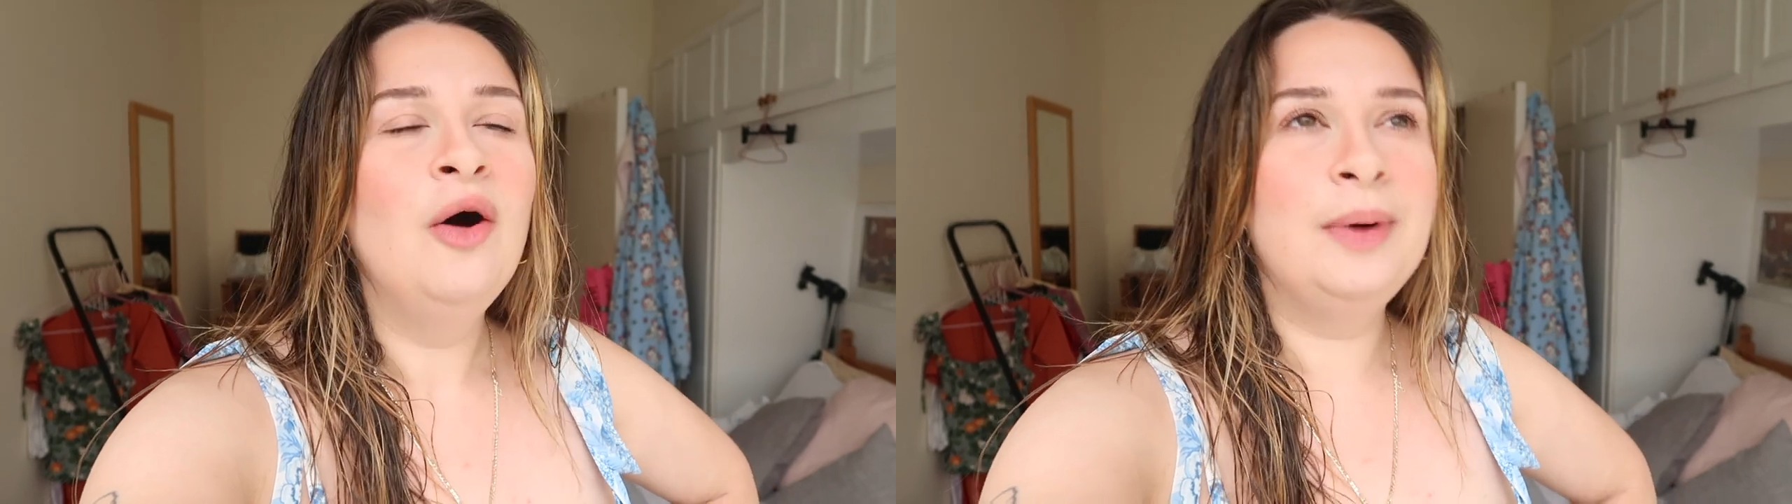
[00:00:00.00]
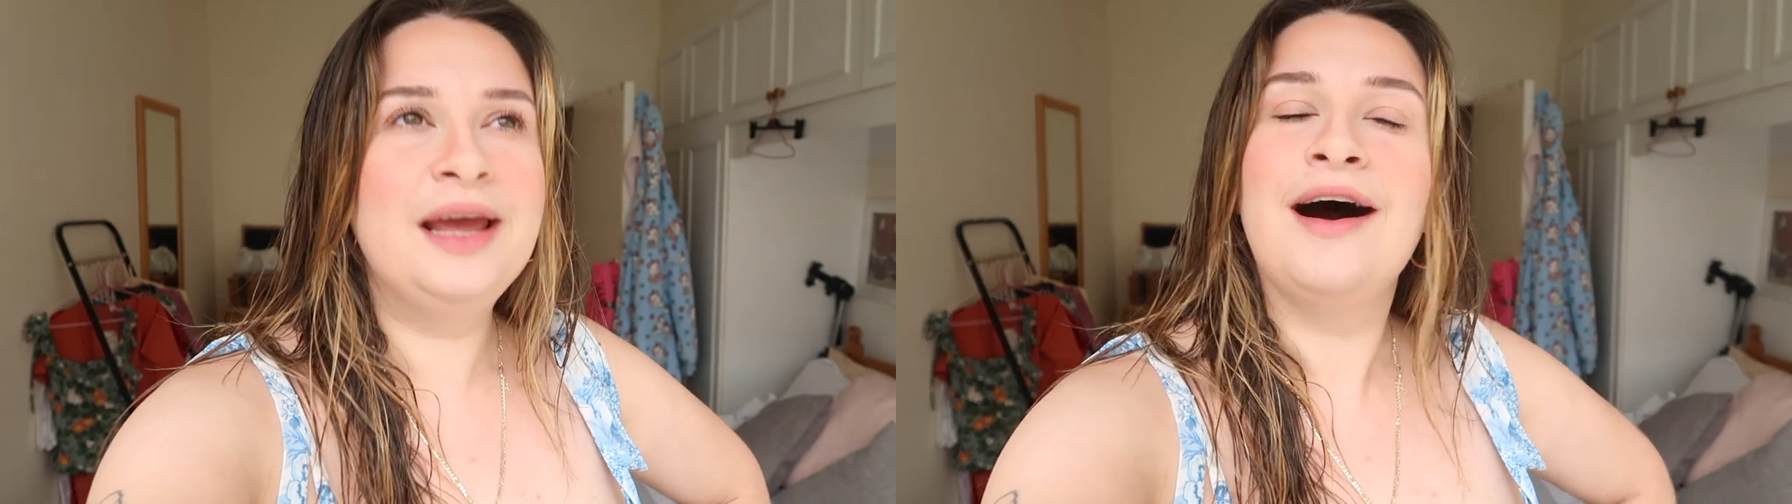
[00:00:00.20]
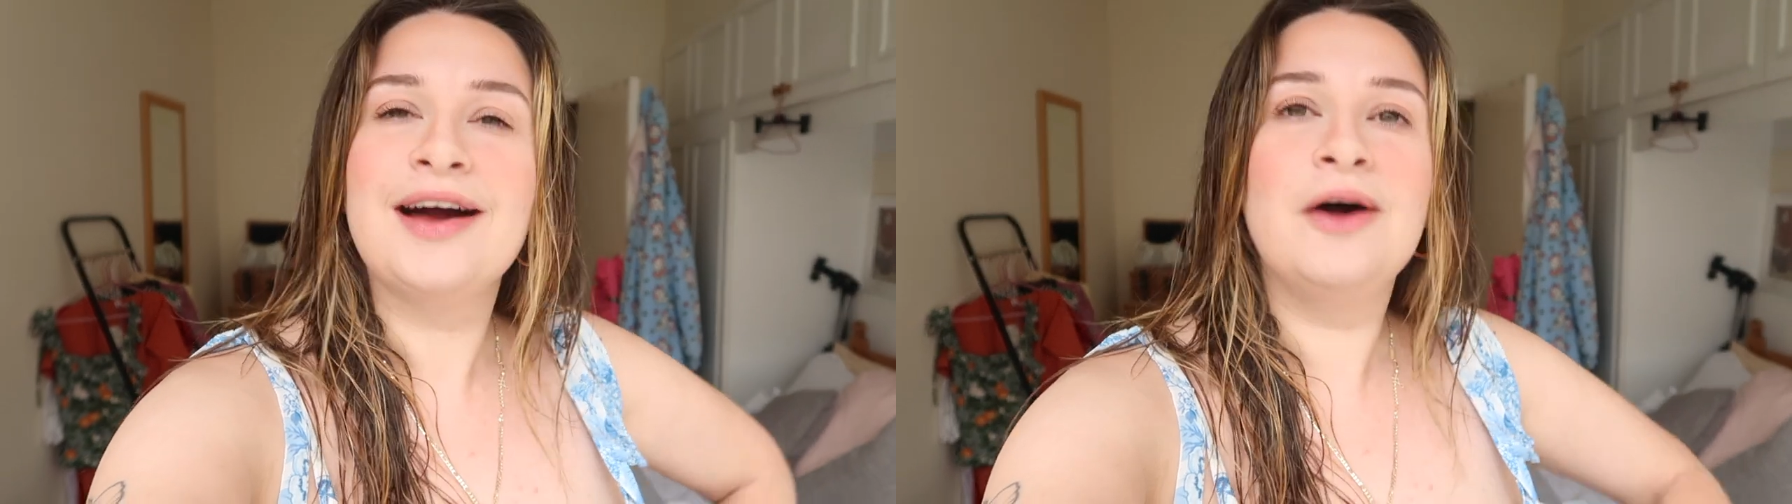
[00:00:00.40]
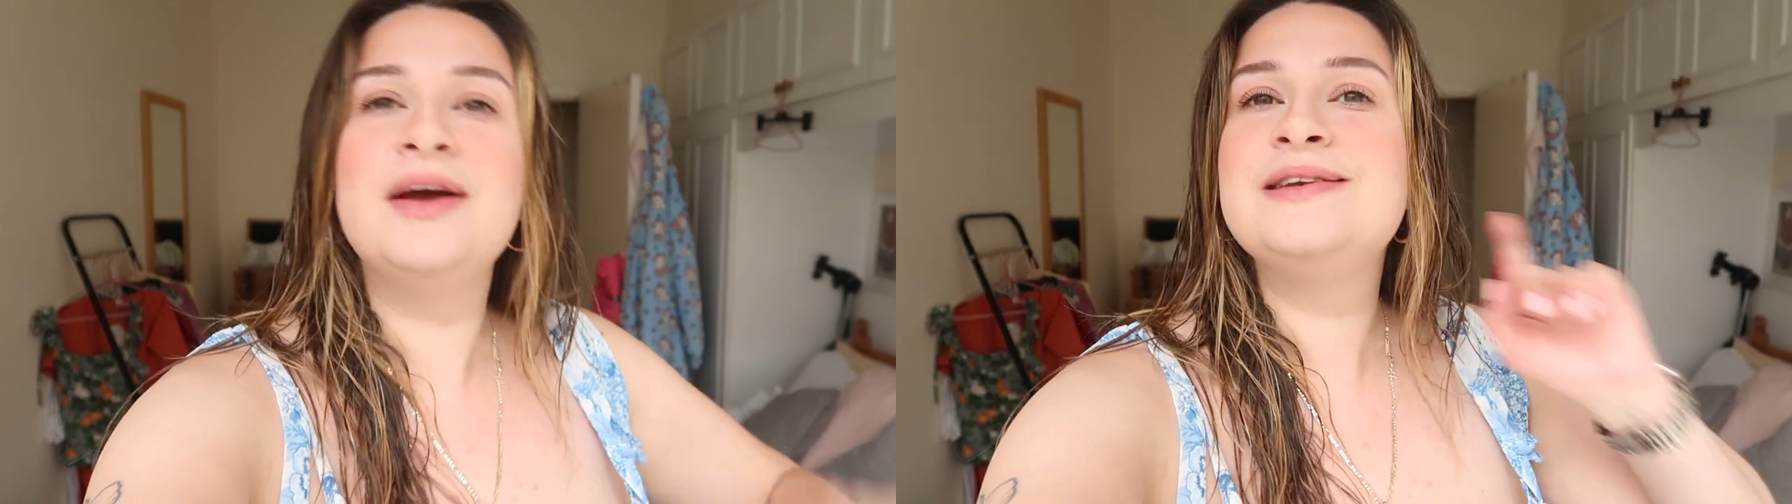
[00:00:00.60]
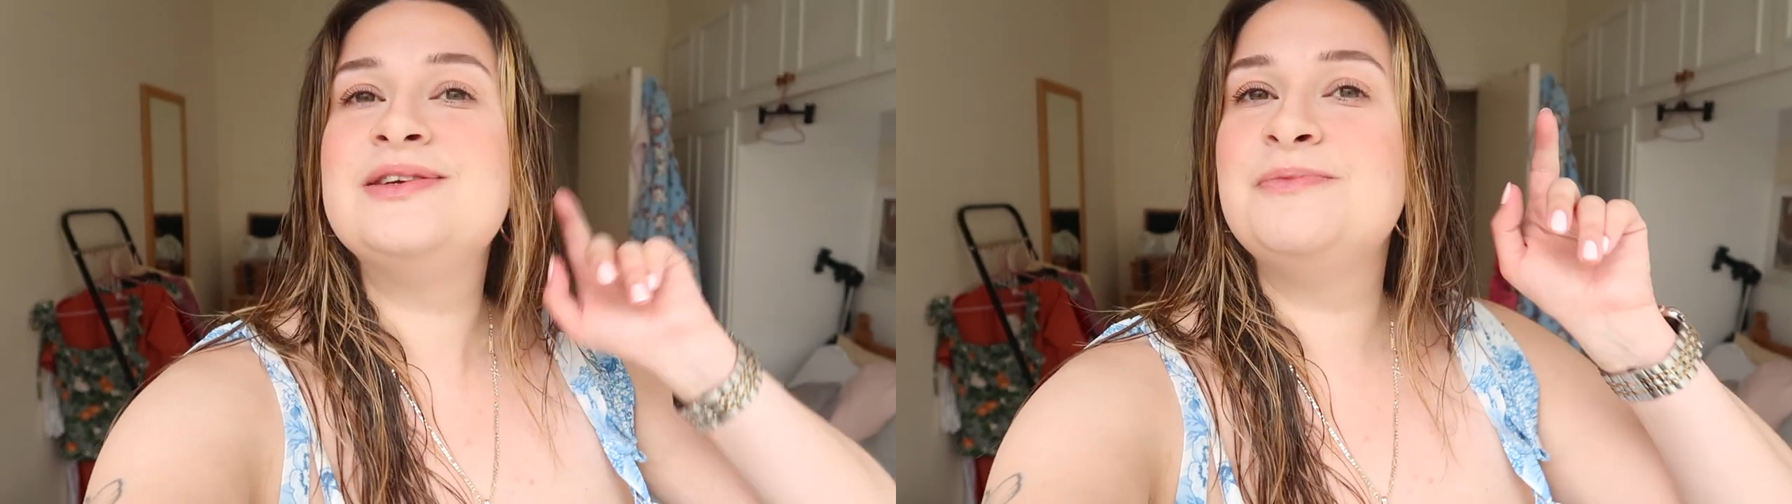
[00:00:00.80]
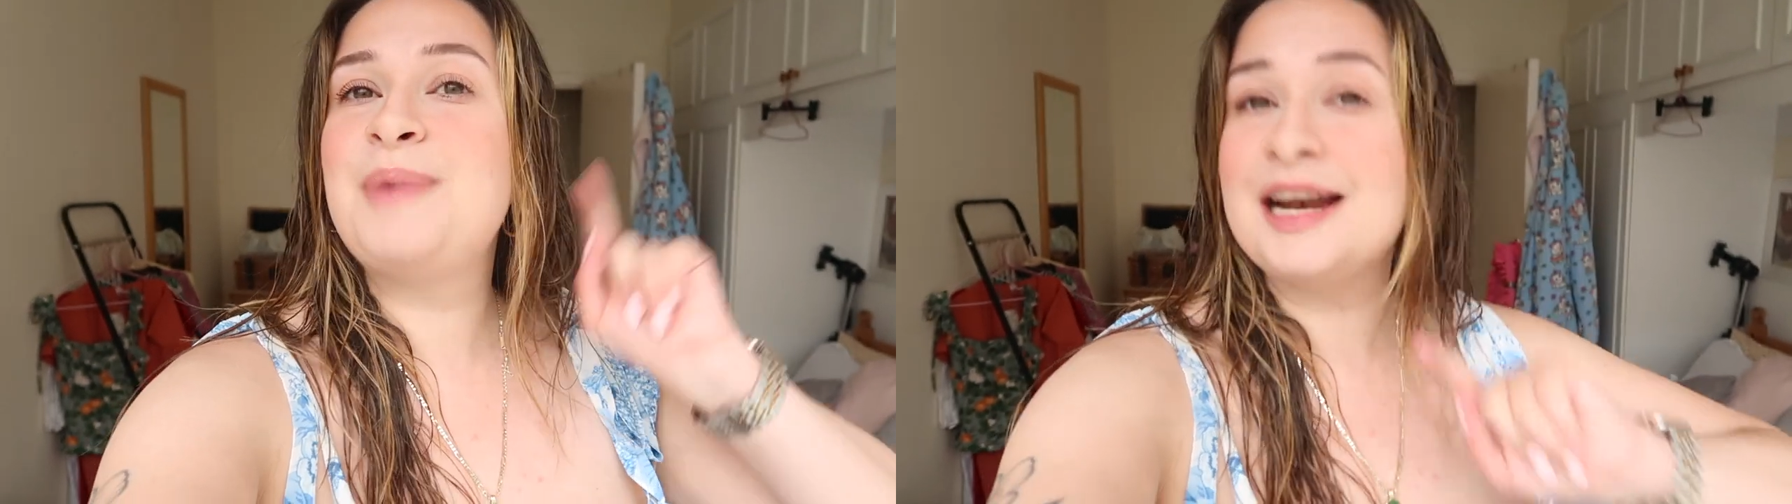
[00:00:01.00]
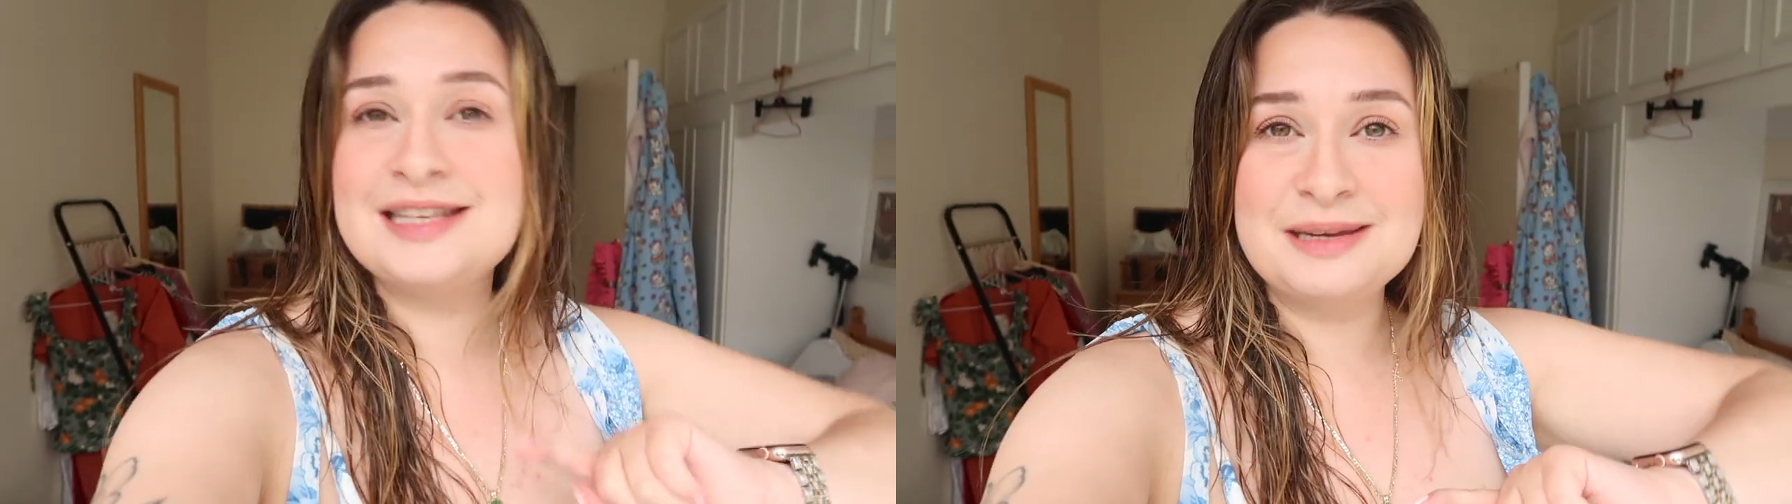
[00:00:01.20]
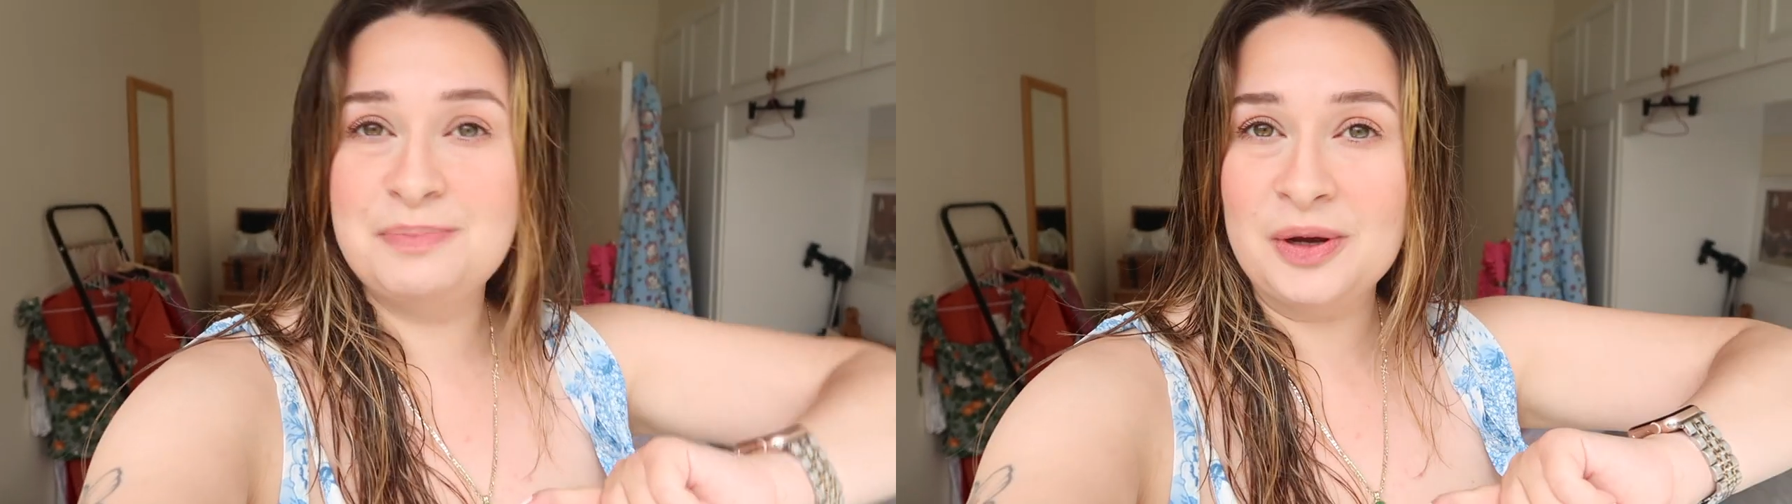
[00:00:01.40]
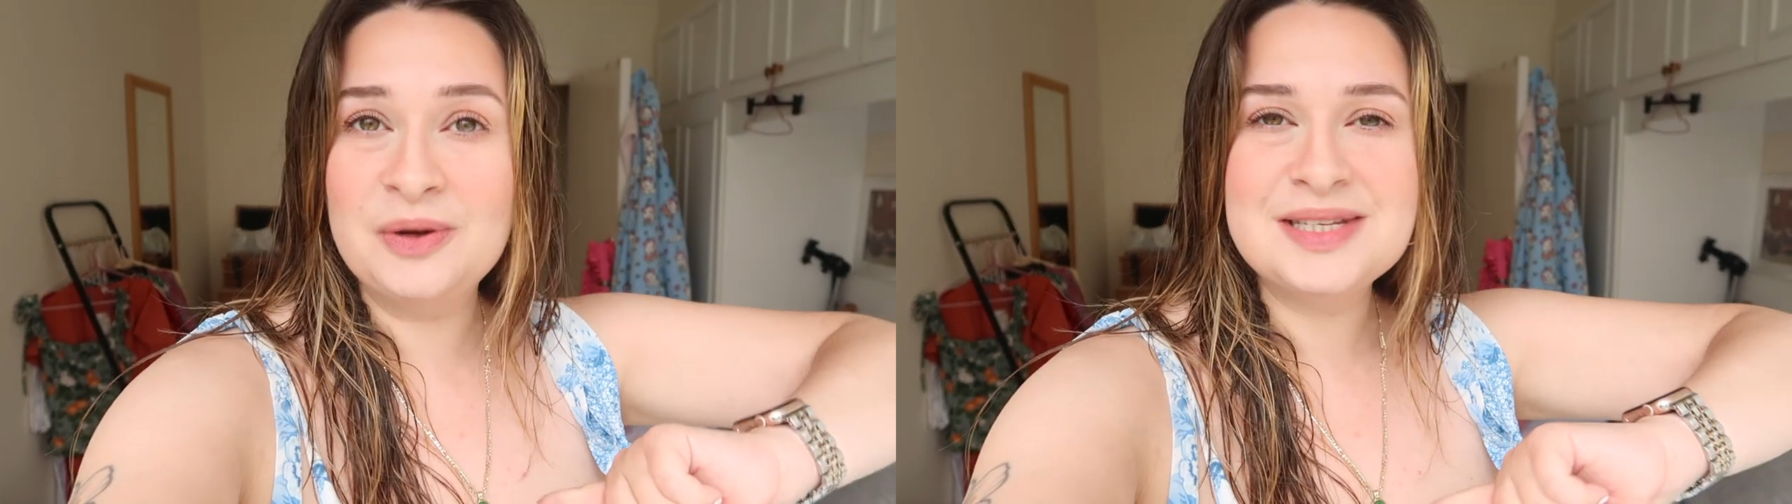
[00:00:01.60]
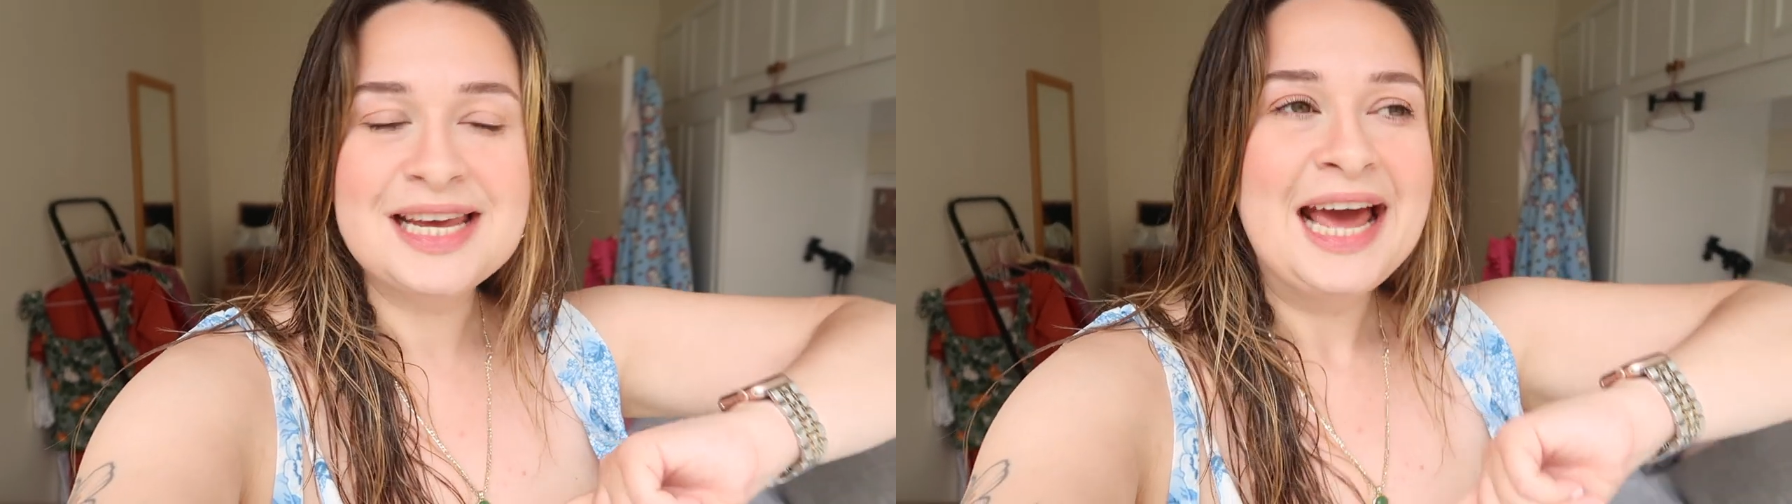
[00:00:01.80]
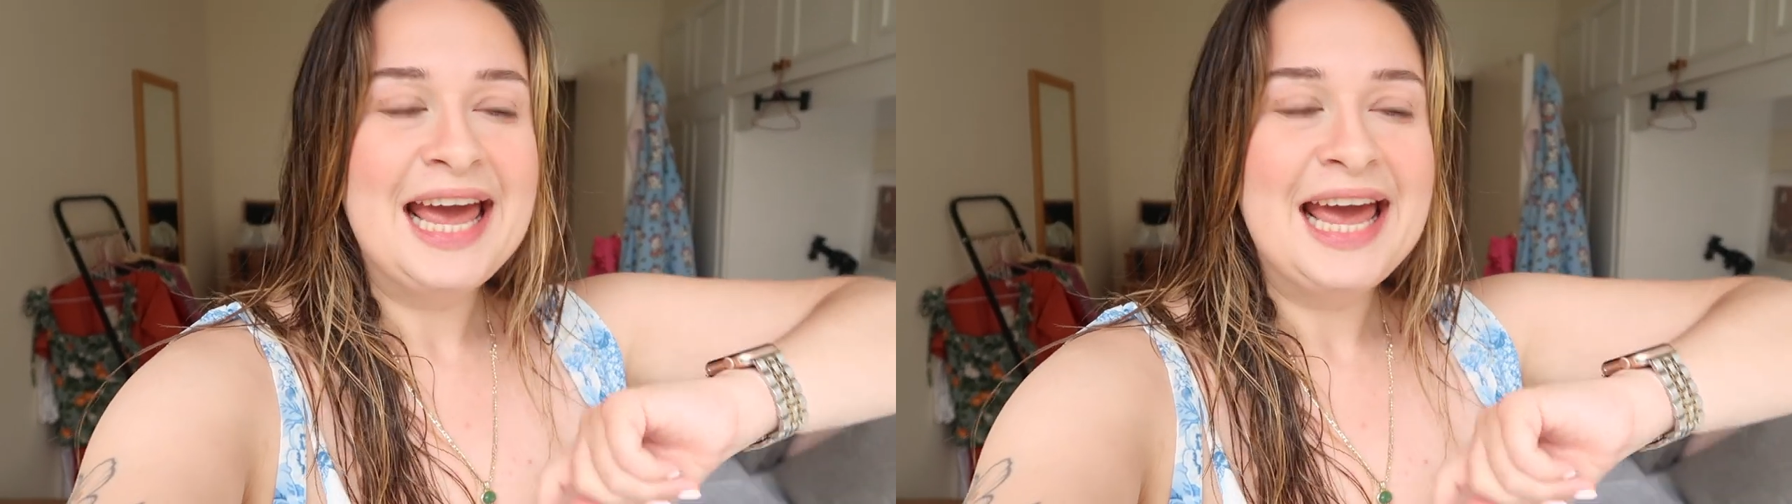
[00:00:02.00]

We are going to Battersea Boot.